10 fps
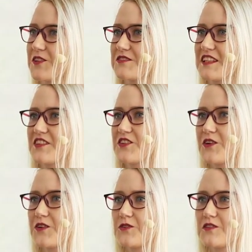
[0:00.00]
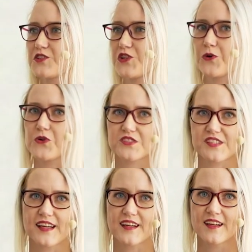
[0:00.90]
those internal jokes
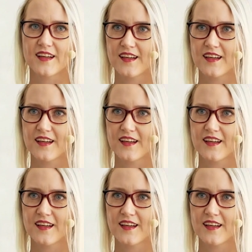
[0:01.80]
and